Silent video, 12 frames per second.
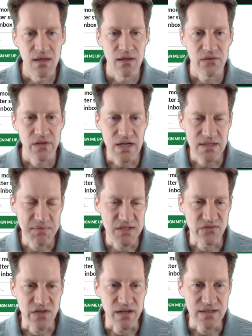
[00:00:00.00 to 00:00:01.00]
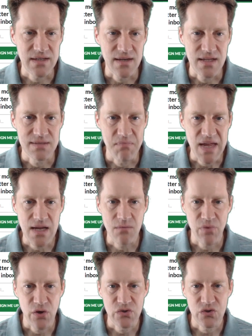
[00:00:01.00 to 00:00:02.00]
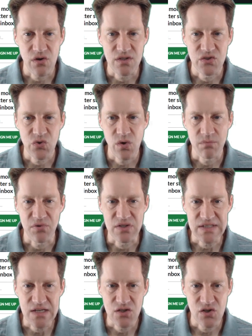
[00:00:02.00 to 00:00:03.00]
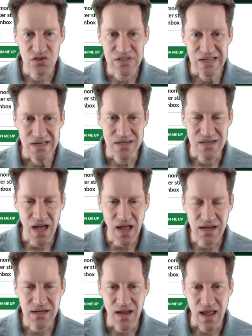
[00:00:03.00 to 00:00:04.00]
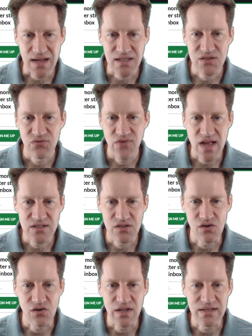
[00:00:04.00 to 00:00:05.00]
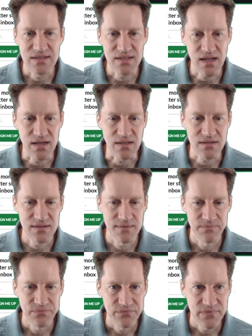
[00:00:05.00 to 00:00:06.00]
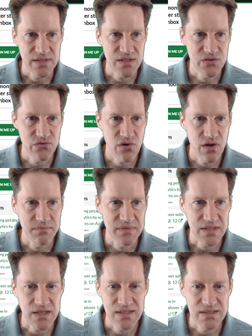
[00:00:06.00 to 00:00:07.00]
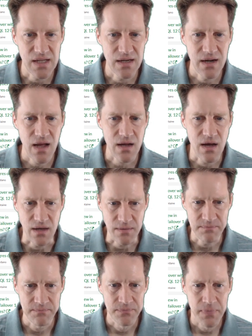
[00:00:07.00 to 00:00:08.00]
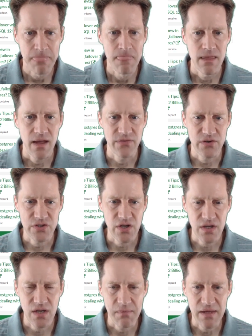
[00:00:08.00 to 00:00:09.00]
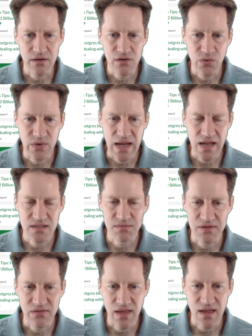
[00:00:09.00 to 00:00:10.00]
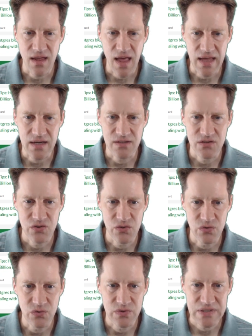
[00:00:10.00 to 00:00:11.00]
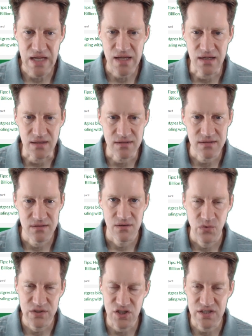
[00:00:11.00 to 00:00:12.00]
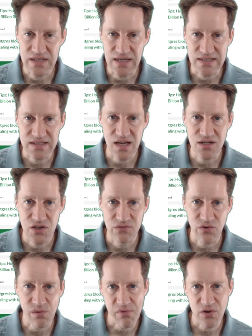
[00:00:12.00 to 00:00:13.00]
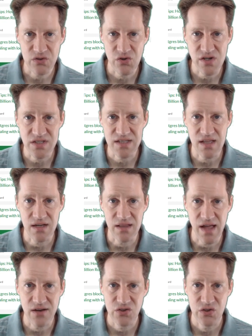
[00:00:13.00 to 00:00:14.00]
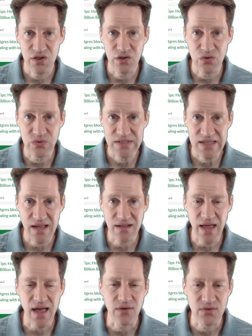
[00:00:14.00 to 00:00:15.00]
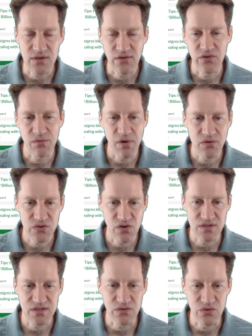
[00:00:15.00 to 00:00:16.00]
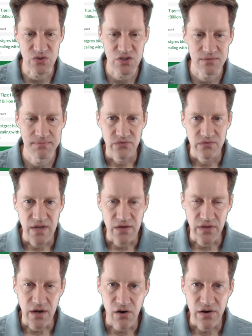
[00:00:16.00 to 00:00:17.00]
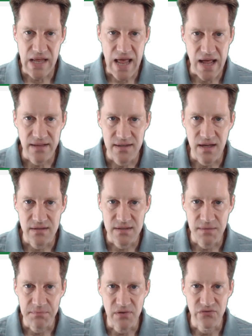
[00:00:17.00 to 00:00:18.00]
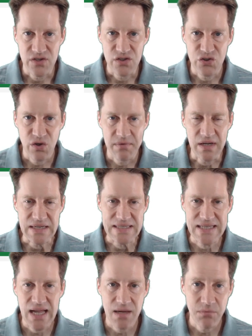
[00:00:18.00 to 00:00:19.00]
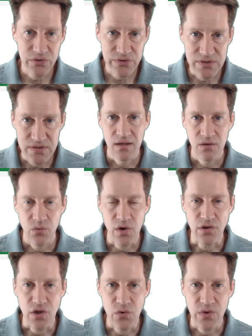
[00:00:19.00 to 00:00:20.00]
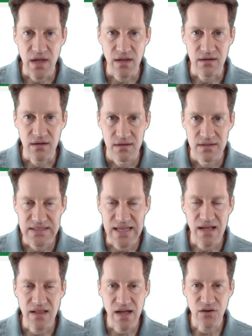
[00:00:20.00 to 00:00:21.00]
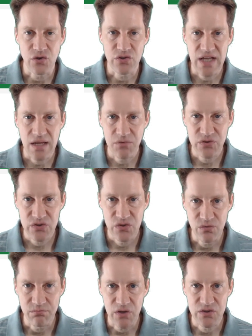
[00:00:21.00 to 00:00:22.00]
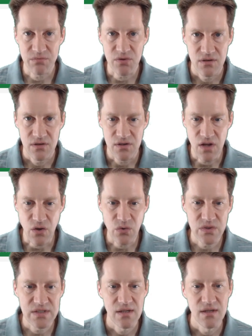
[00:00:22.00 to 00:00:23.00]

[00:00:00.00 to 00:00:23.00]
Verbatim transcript: The next piece of content is making Postgres stored procedures 9x faster in Citus. This is from citusdata.com, and they're talking about a new enhancement they added to Citus, which is an extension for Postgres that allows you to do scale out of your Postgres solution. Now, they already had the concept of distributed tables, where you can scale out your tables to multiple nodes.